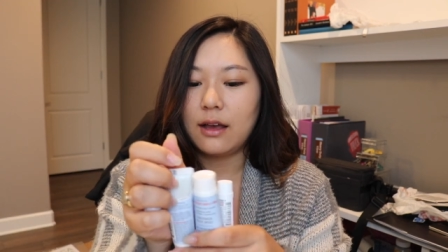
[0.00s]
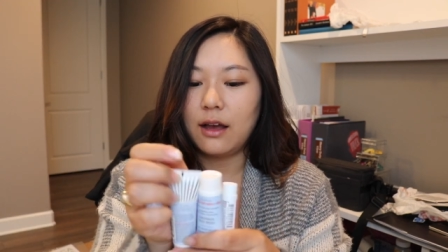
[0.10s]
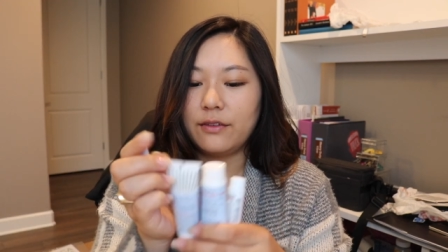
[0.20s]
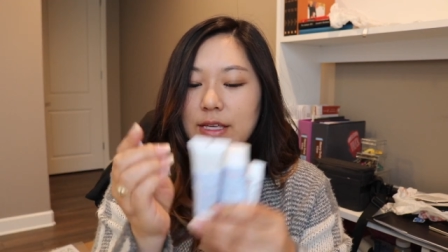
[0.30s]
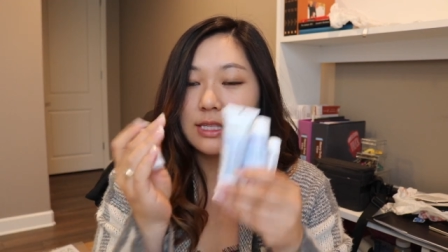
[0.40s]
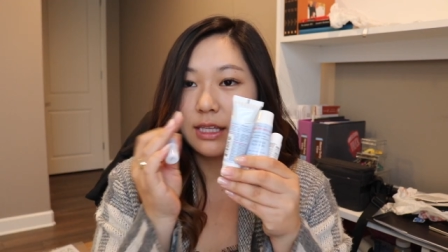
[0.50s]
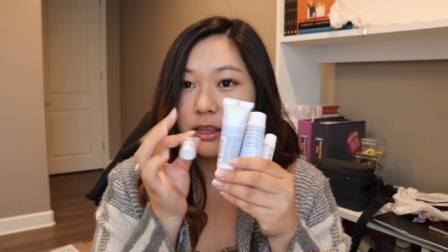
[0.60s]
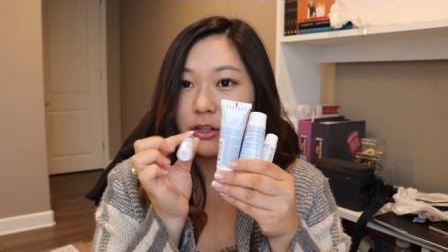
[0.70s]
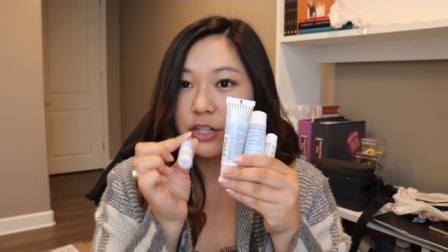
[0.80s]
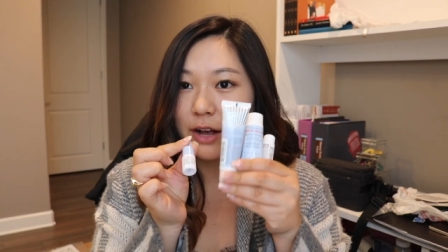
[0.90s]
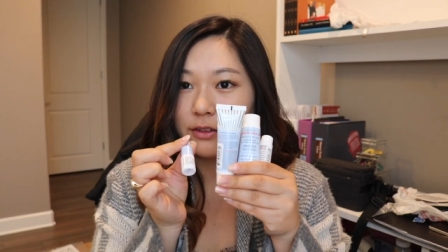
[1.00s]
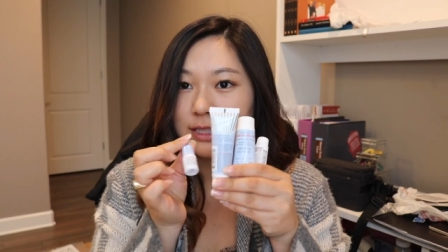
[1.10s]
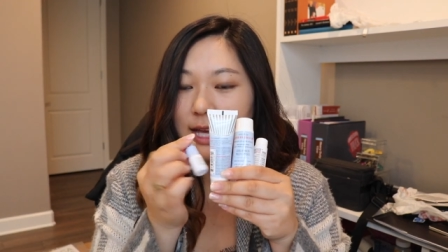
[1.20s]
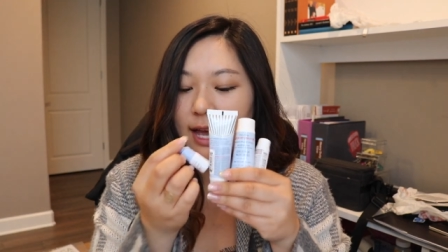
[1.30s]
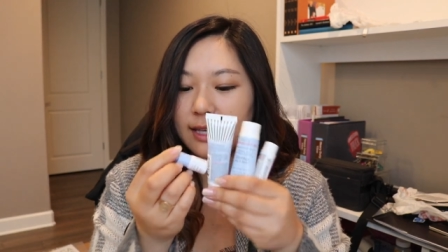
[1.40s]
Obviously they're travel
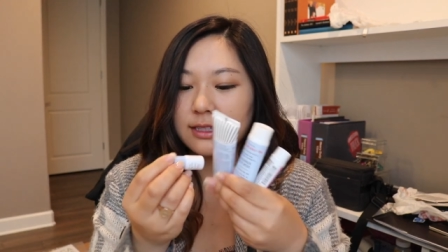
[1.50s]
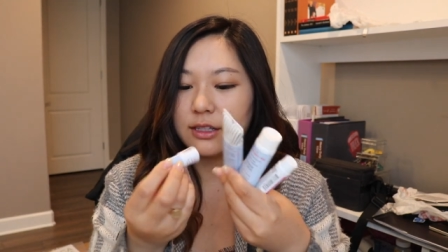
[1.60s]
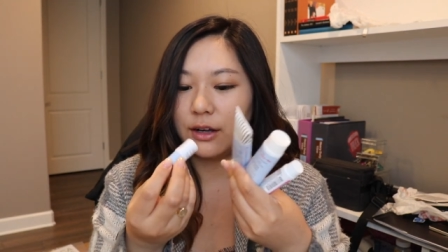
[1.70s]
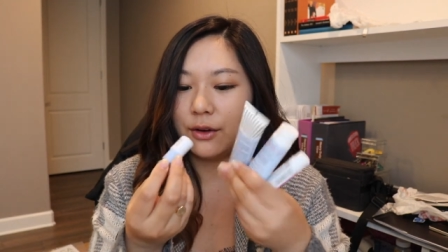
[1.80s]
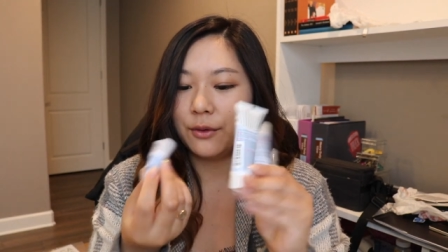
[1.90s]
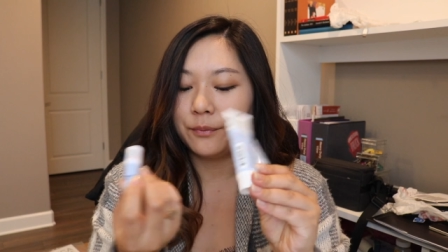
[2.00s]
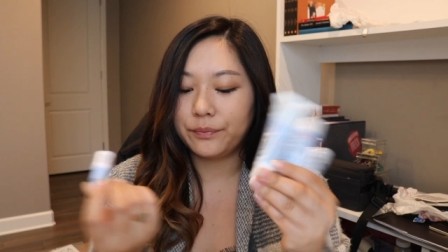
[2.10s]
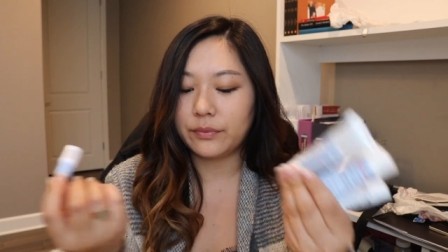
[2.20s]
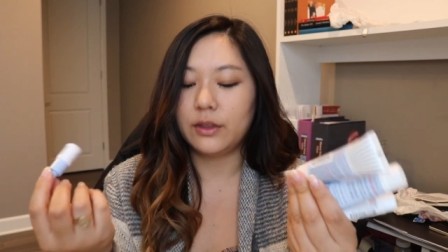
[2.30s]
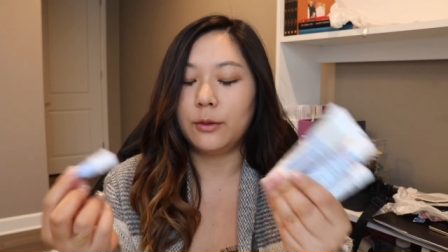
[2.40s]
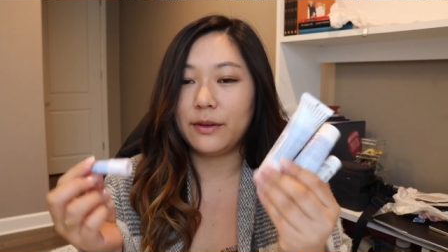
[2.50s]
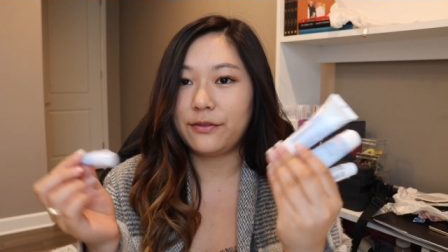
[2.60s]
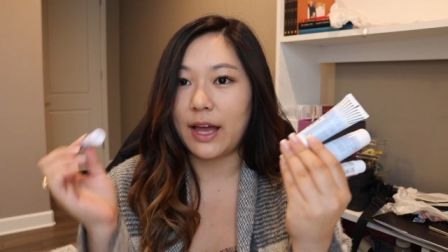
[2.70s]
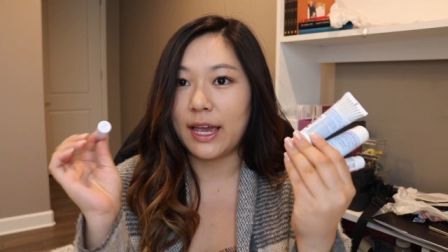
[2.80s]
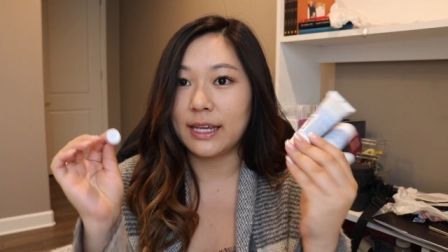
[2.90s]
size, so they'll be
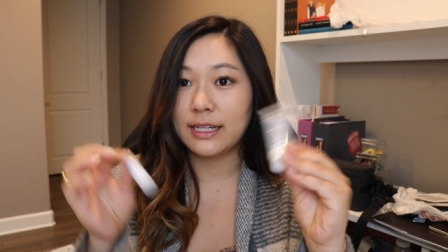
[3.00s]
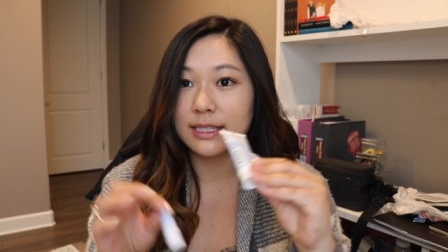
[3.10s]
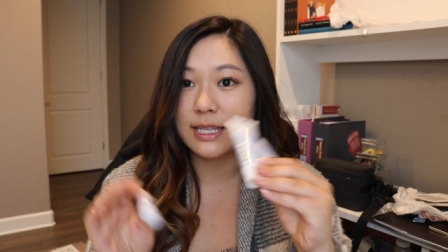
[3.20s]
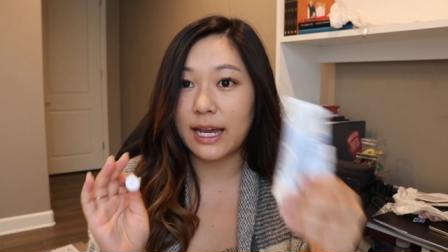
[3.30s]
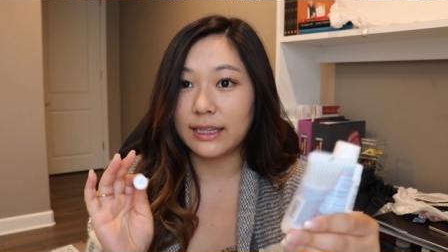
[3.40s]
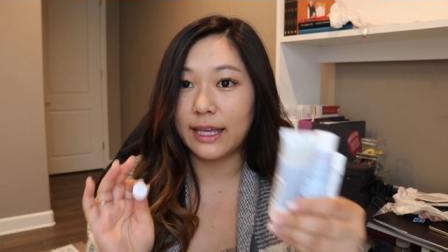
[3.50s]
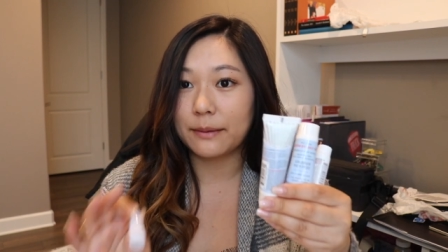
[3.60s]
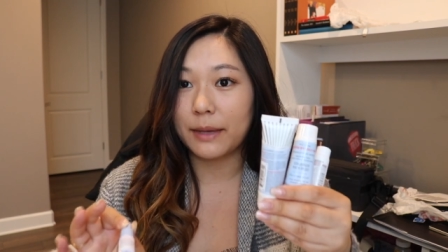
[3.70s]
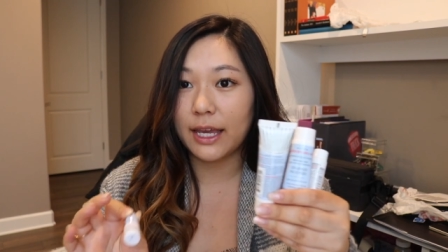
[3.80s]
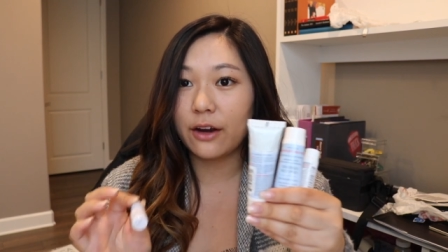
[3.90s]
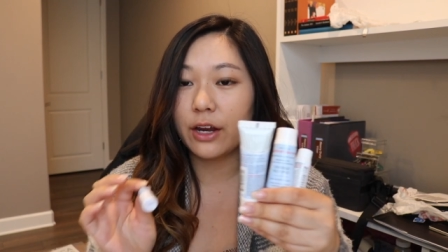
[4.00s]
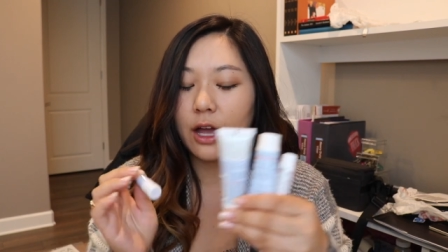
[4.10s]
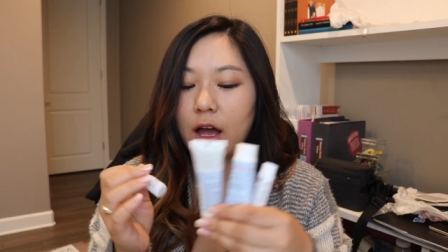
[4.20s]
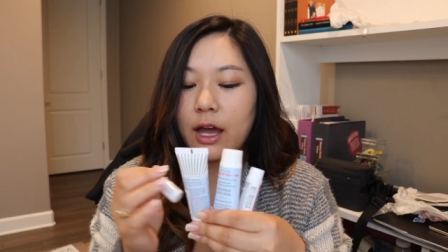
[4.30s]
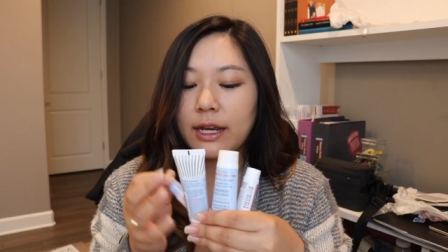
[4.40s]
fine inside like my
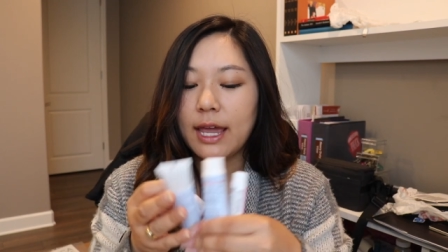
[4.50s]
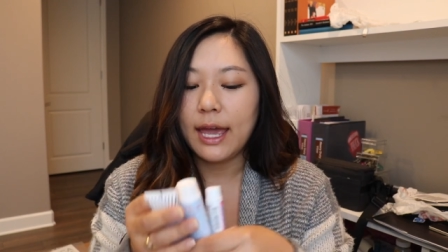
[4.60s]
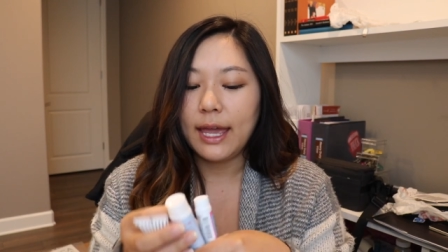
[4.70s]
carry-on.